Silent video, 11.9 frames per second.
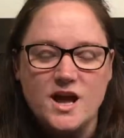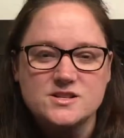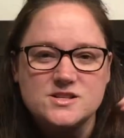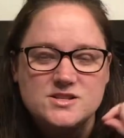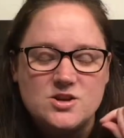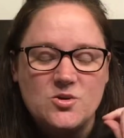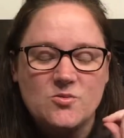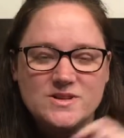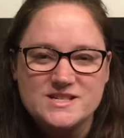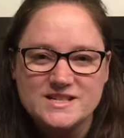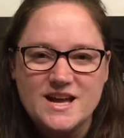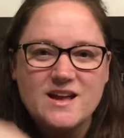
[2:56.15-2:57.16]
And so
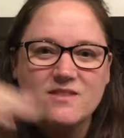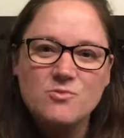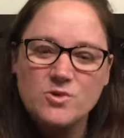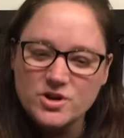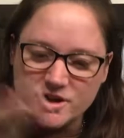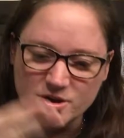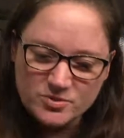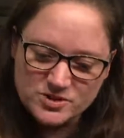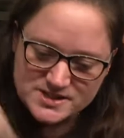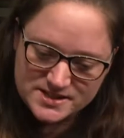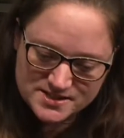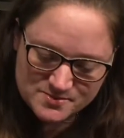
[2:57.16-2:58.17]
once again, where
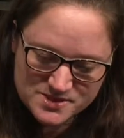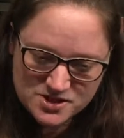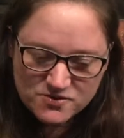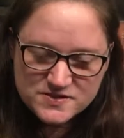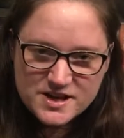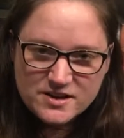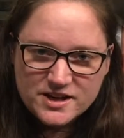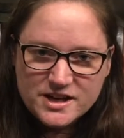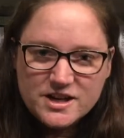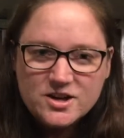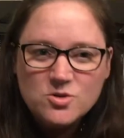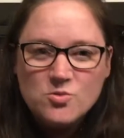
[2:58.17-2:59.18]
Gilbert sees himself down
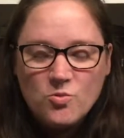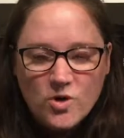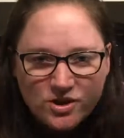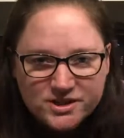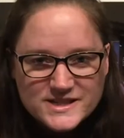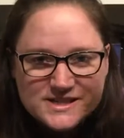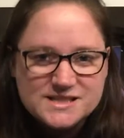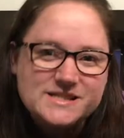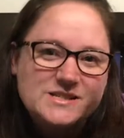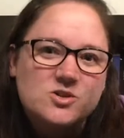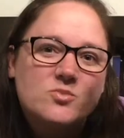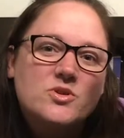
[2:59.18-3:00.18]
here, Walden sees
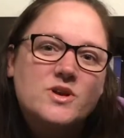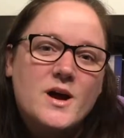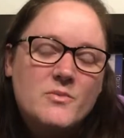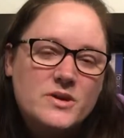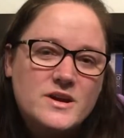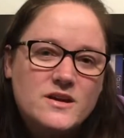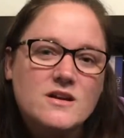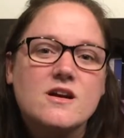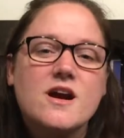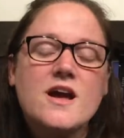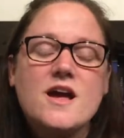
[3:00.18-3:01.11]
Gilbert up here.